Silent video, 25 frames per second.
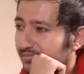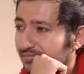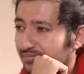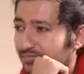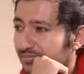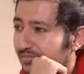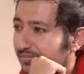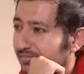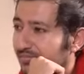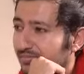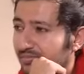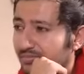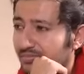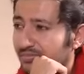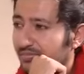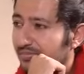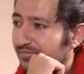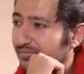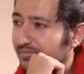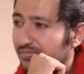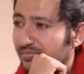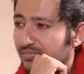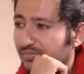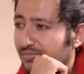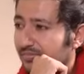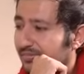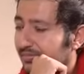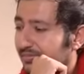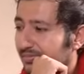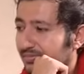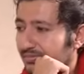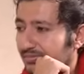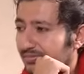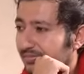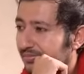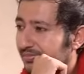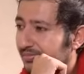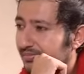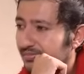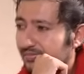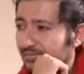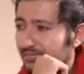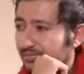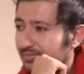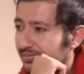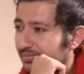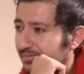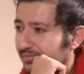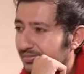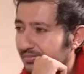You do have
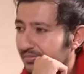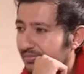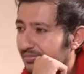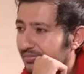to fit